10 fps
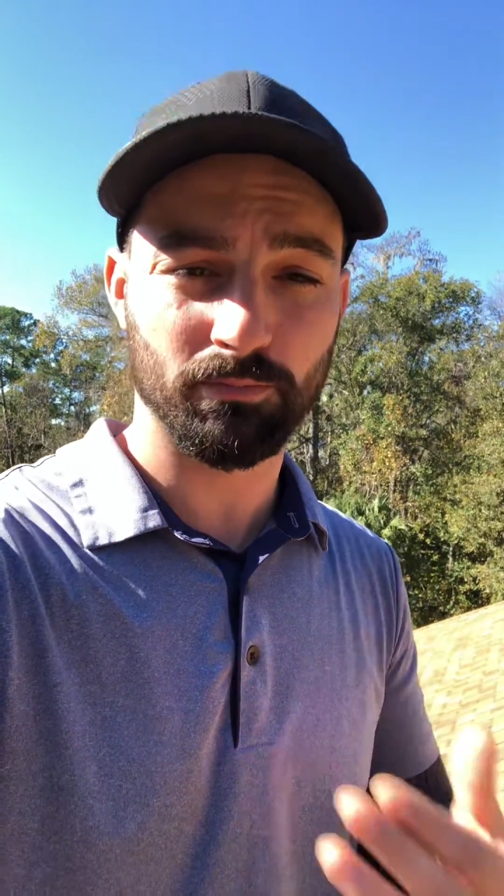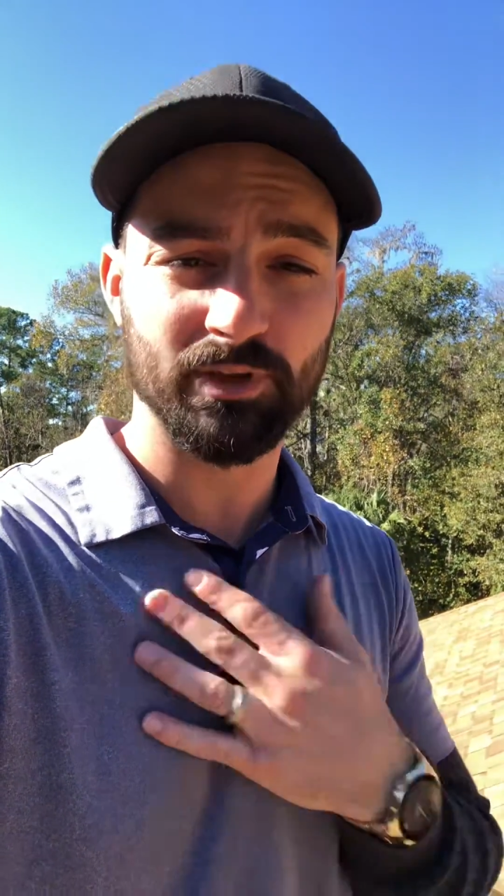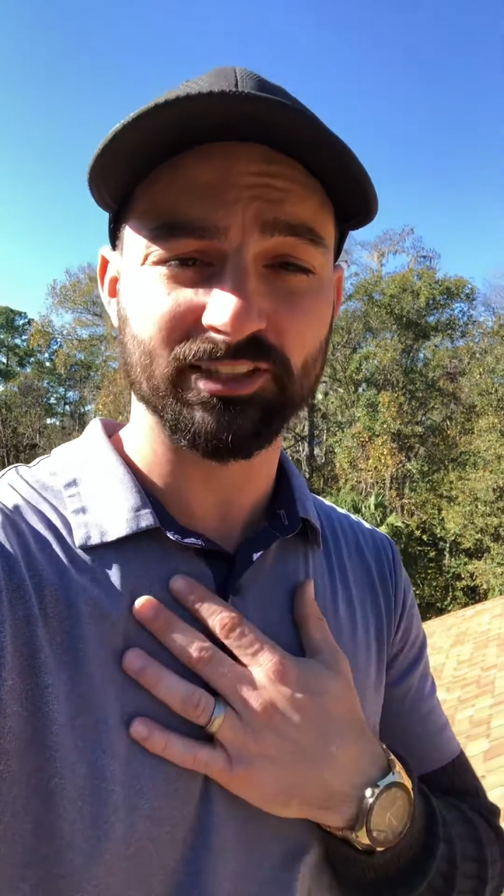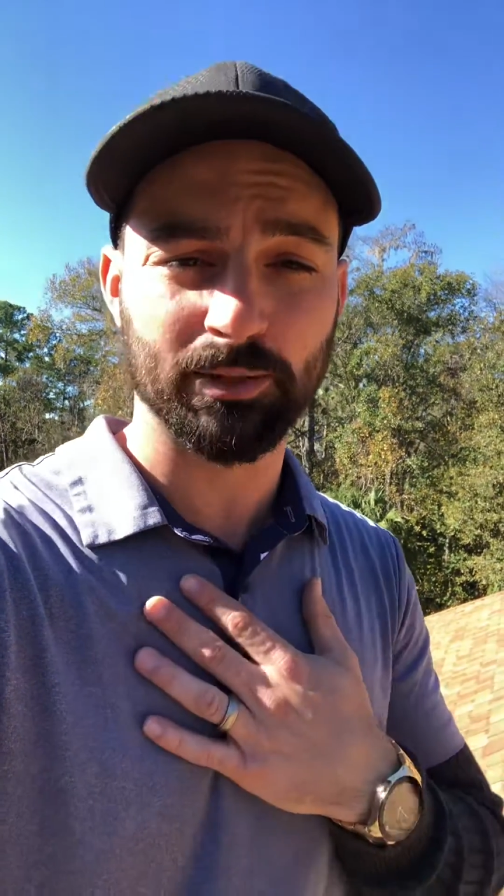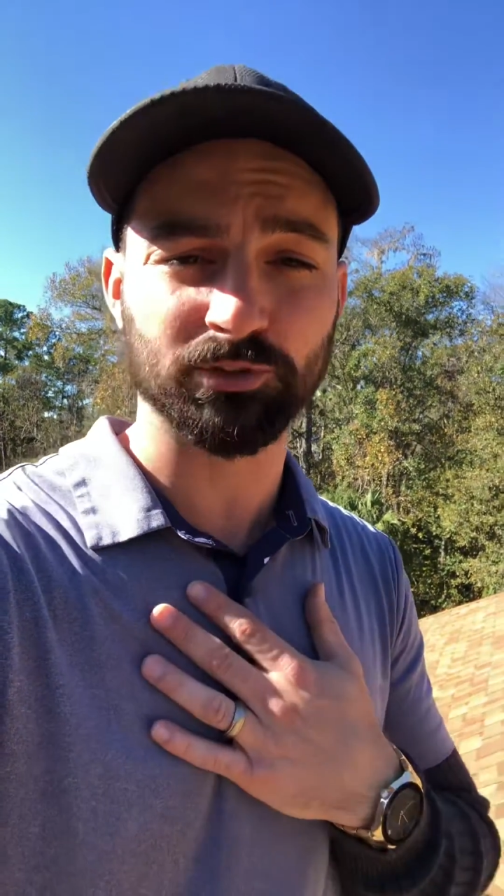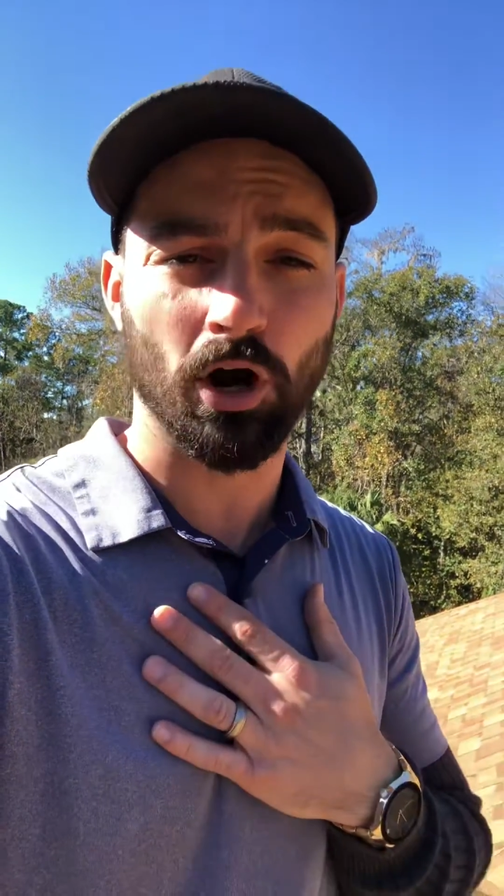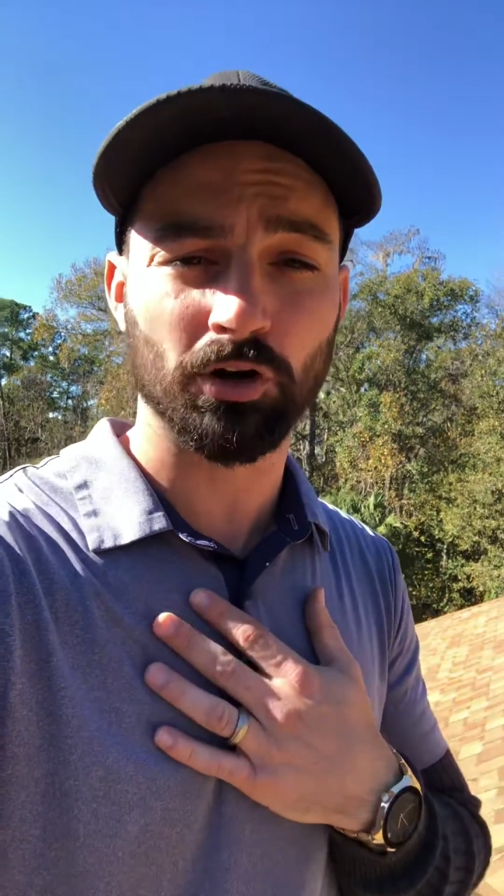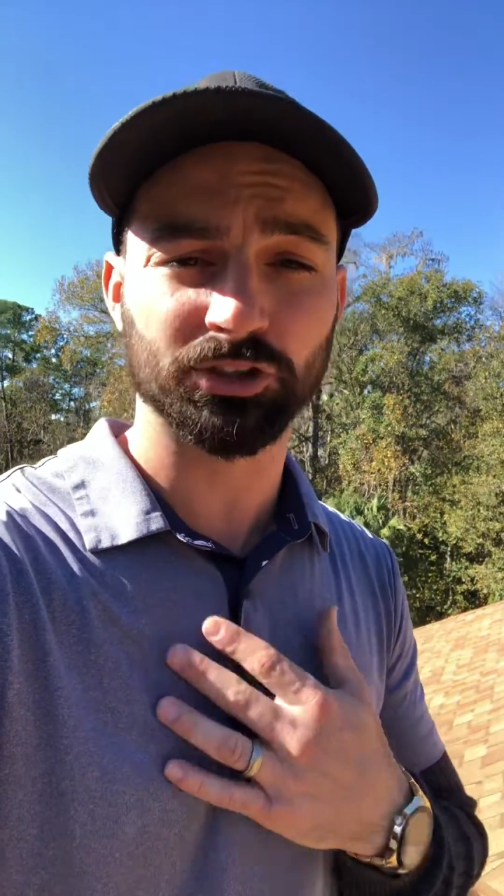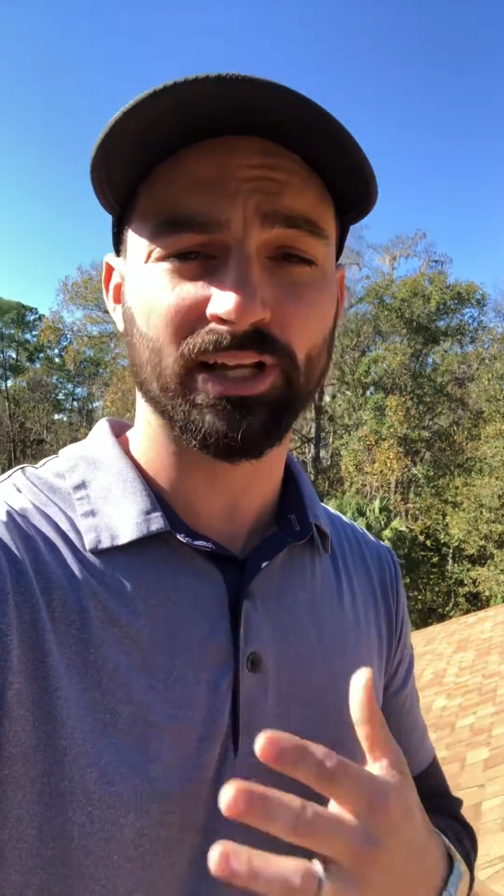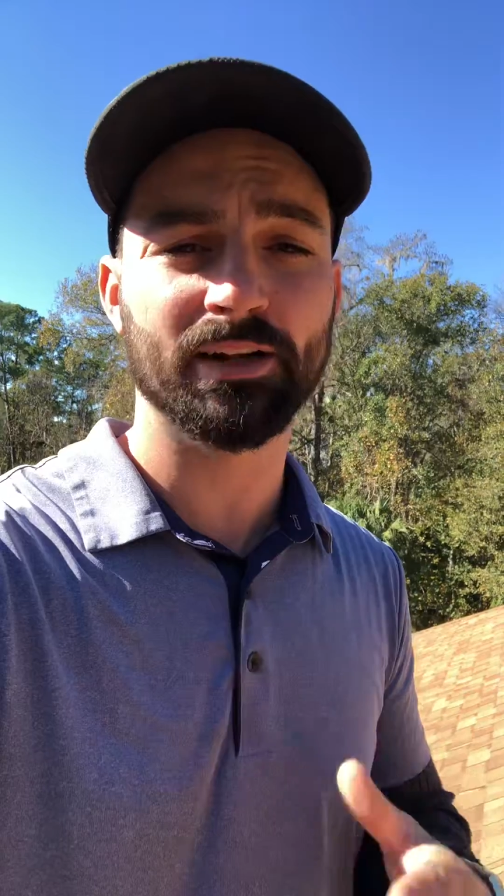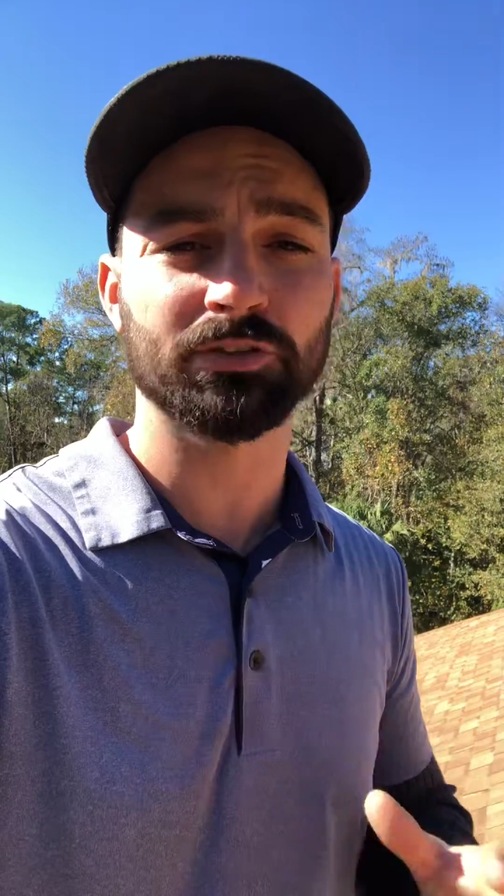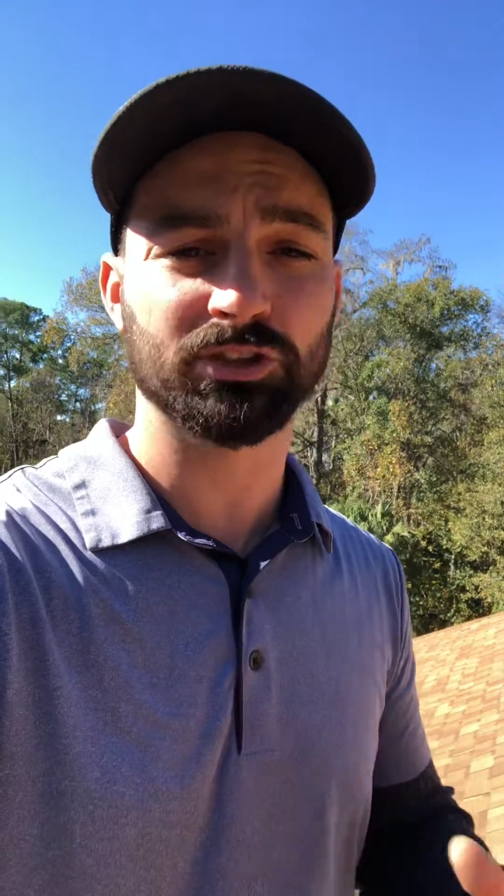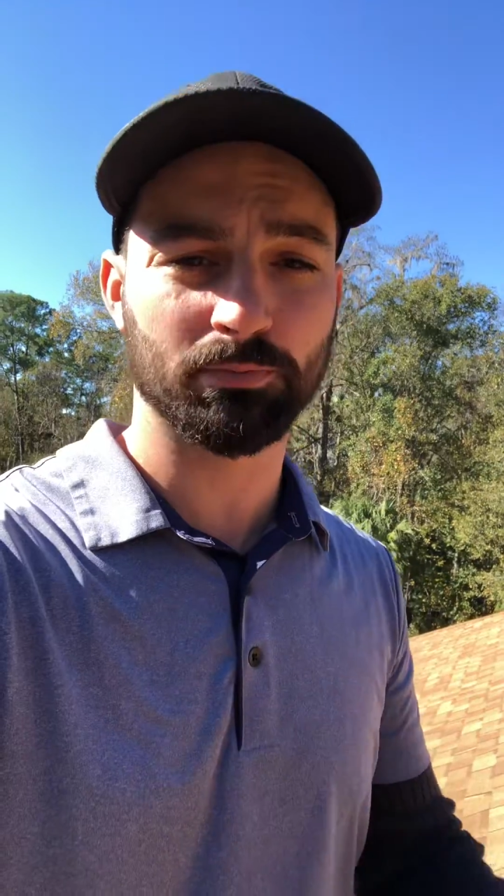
is up to our standards,